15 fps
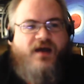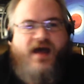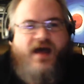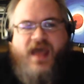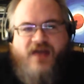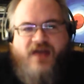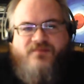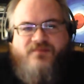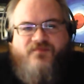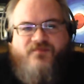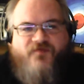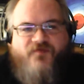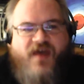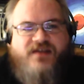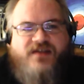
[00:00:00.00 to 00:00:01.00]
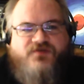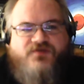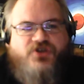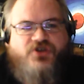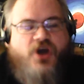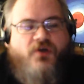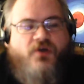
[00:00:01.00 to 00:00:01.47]
and fans of
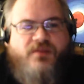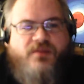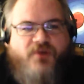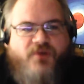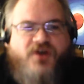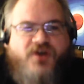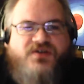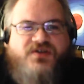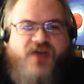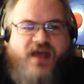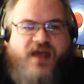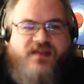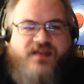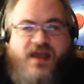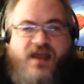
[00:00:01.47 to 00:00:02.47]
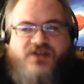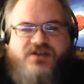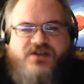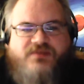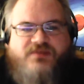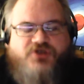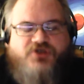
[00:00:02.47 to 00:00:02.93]
the show and the books and the H
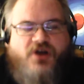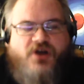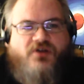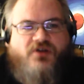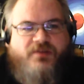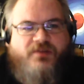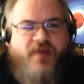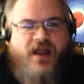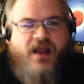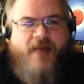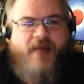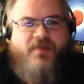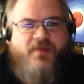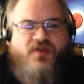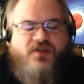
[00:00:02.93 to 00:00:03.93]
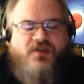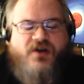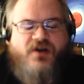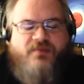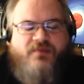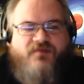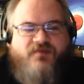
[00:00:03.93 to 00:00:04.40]
system in general to pick it up. I think they're
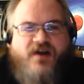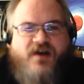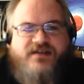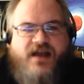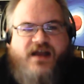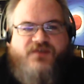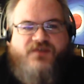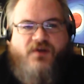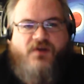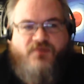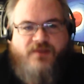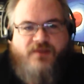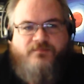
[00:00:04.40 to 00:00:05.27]
going to be very satisfied with it.